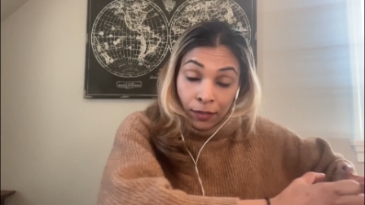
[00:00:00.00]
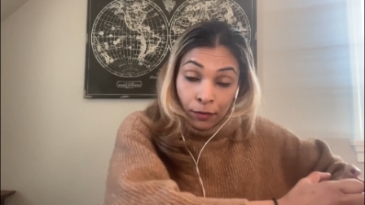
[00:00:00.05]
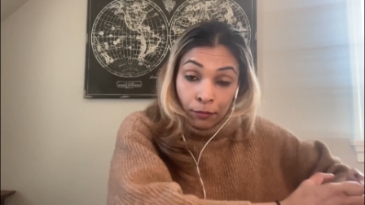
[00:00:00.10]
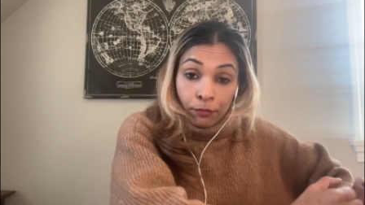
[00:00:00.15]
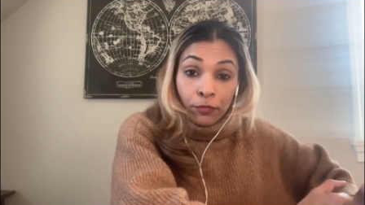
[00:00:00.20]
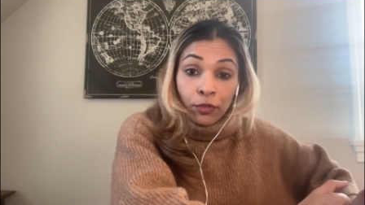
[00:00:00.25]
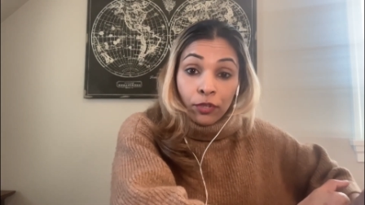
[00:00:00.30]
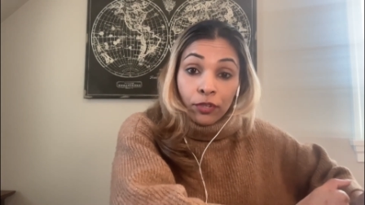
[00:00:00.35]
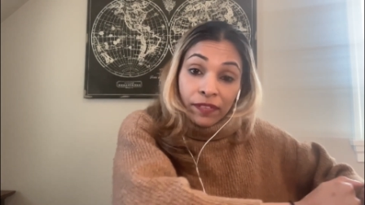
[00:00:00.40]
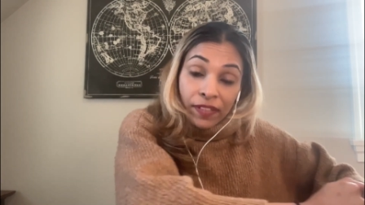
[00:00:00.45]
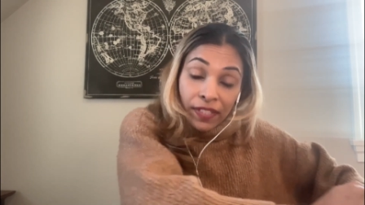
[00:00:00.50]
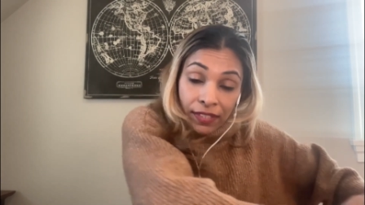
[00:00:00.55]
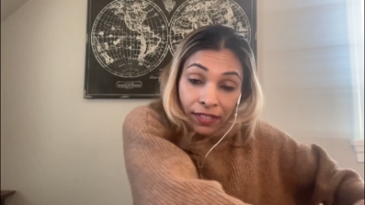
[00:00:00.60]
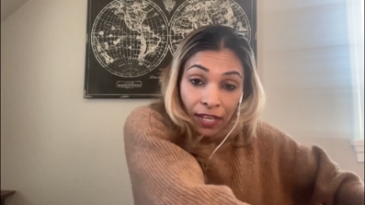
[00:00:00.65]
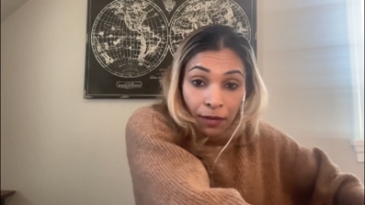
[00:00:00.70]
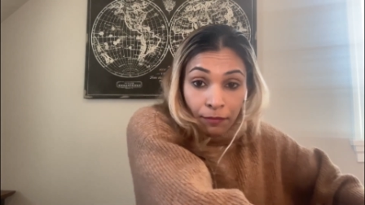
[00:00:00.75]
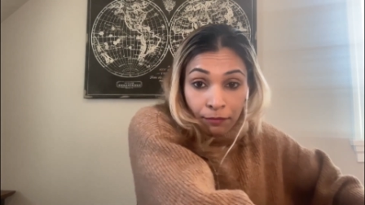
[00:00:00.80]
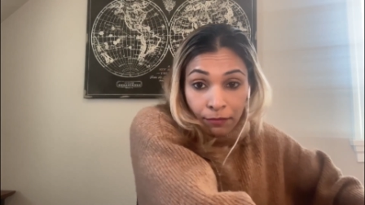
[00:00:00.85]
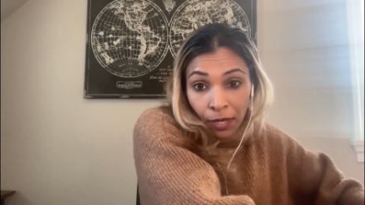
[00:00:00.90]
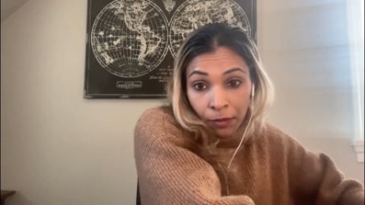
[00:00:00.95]
moving
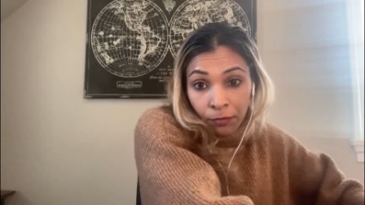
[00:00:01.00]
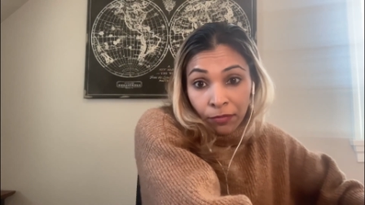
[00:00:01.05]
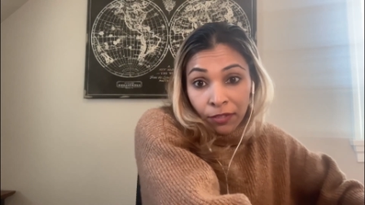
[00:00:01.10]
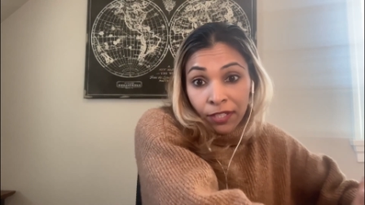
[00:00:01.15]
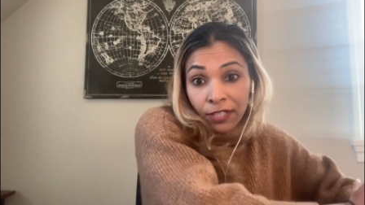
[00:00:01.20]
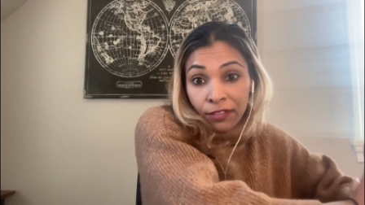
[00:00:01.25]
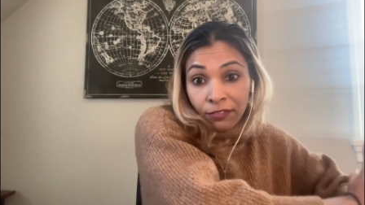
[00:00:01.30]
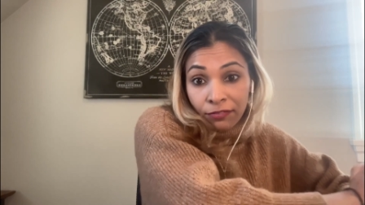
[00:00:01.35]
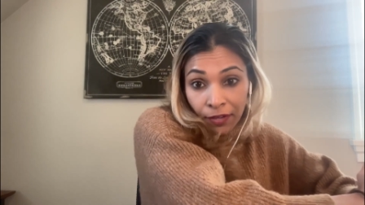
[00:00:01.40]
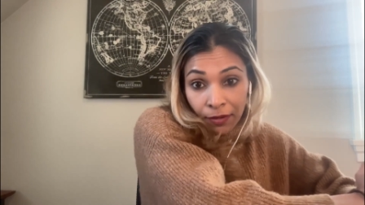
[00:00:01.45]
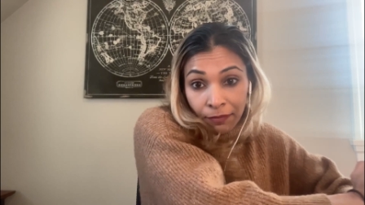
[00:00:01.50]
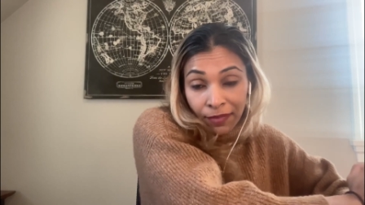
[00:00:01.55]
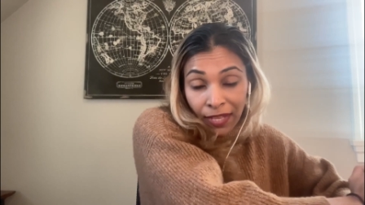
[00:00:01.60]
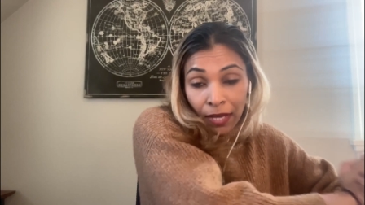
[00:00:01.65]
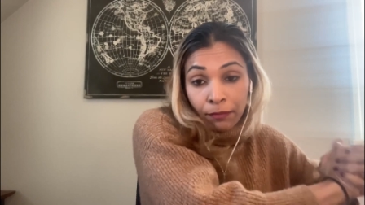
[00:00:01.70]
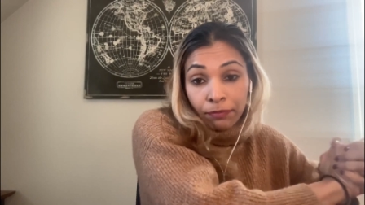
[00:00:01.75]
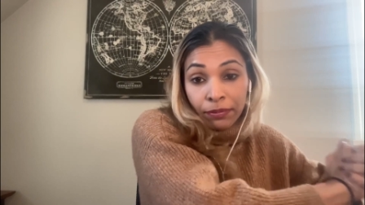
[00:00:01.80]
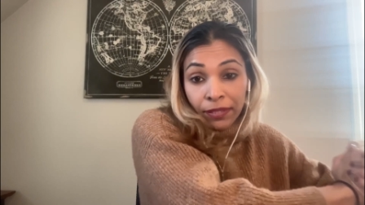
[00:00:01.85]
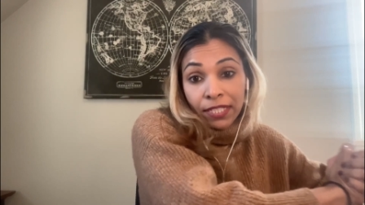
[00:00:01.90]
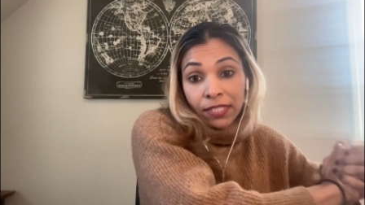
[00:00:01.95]
that memory from
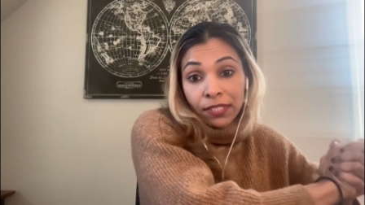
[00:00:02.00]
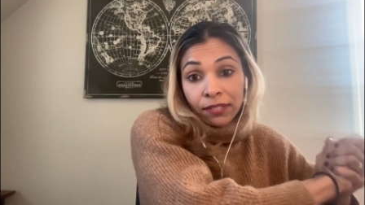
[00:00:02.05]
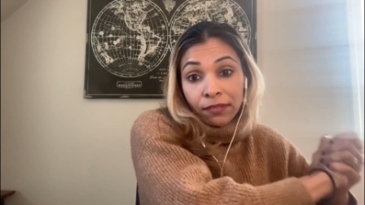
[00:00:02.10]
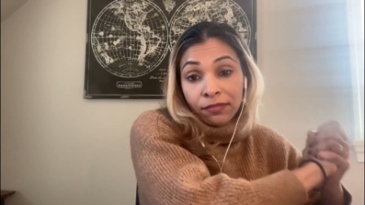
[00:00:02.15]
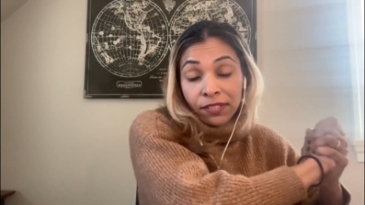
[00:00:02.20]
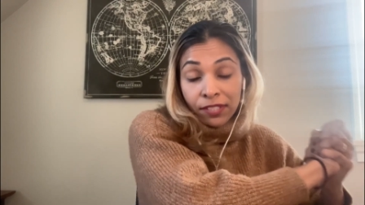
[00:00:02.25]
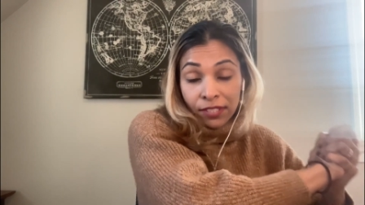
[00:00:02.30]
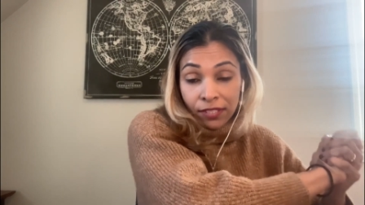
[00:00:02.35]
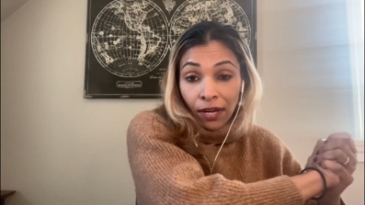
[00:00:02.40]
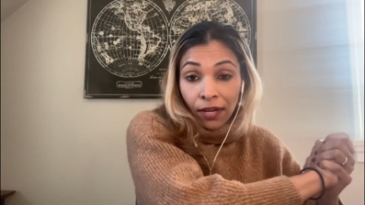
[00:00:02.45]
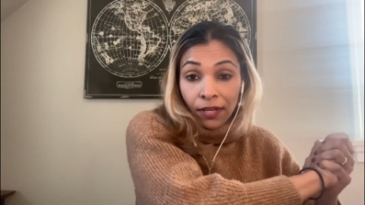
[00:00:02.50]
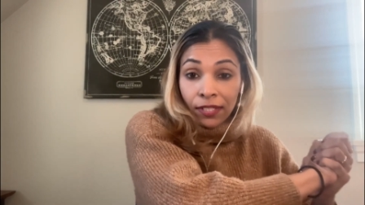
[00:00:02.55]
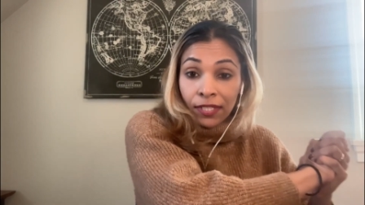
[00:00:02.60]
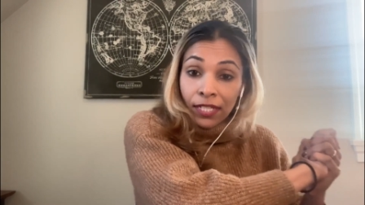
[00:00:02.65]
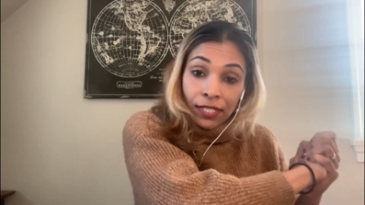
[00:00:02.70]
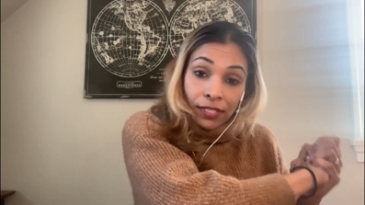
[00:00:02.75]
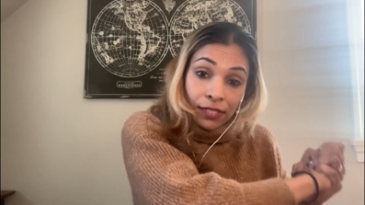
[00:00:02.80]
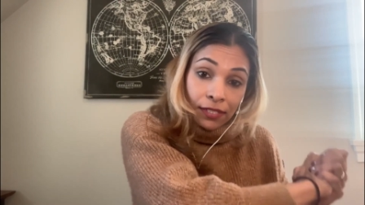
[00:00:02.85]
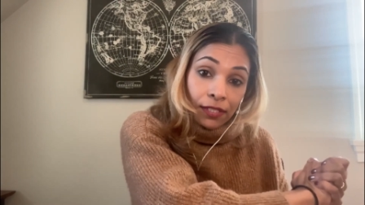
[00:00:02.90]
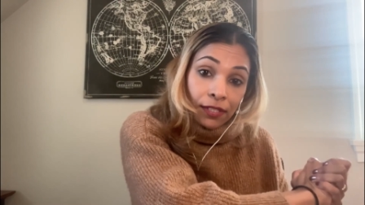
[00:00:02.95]
that place of
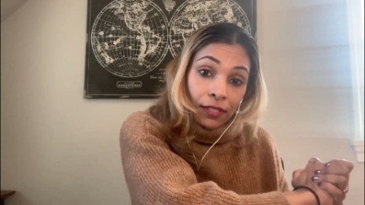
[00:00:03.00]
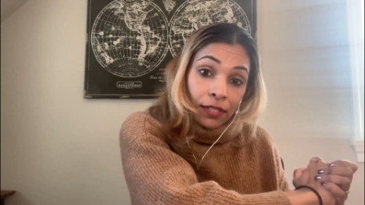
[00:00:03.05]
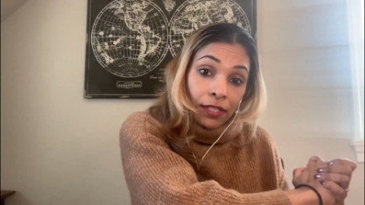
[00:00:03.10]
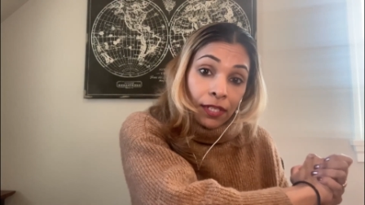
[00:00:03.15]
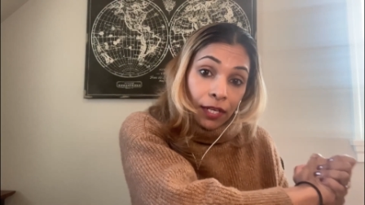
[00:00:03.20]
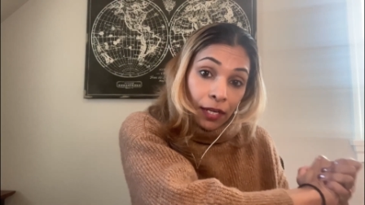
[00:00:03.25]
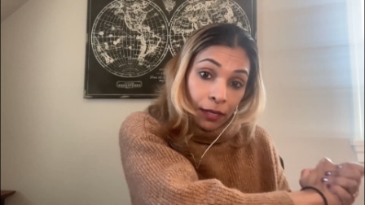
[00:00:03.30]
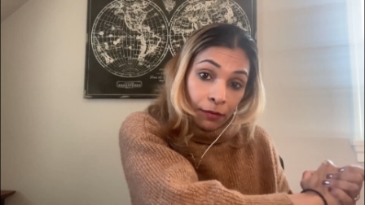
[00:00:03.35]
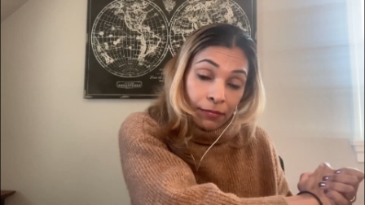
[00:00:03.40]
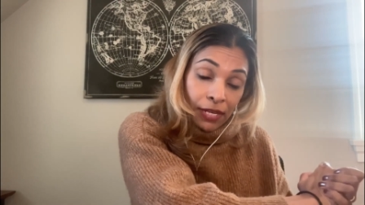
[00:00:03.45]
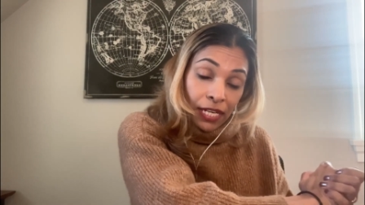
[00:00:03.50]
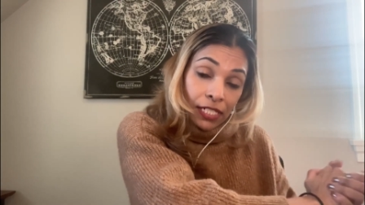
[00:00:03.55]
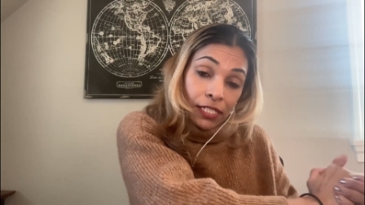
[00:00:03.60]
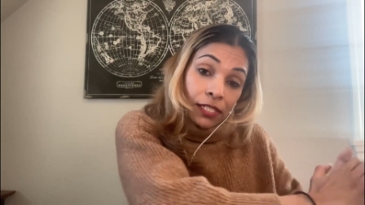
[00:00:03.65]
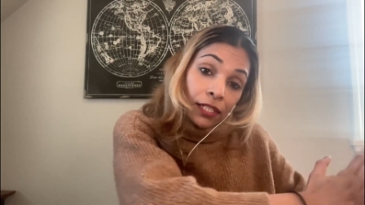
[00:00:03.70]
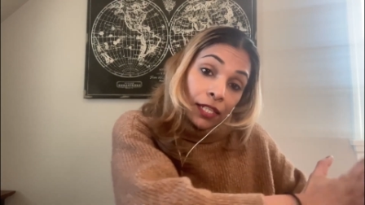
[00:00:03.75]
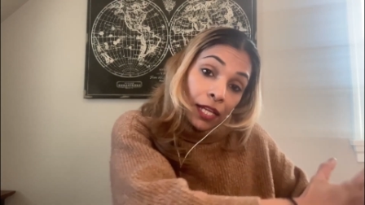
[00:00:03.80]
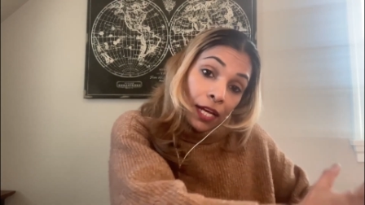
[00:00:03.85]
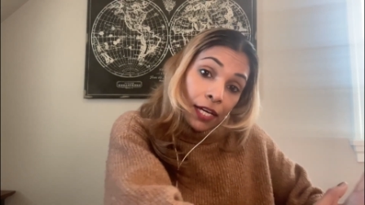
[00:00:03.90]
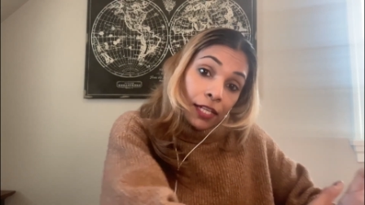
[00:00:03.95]
stuckness in the
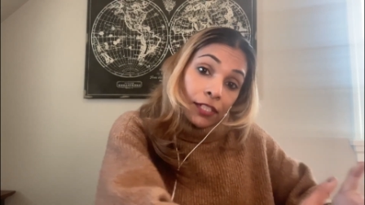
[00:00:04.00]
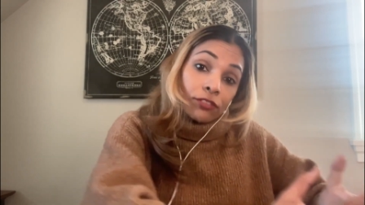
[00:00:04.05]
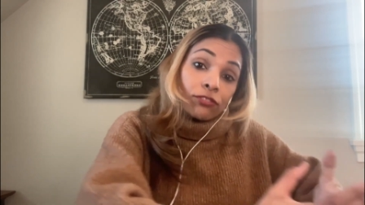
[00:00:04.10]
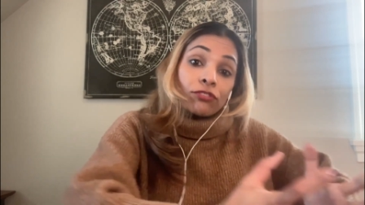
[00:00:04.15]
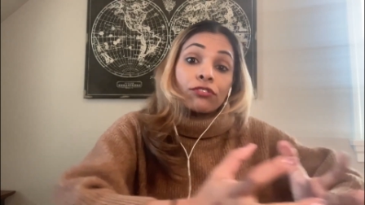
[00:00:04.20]
amygdala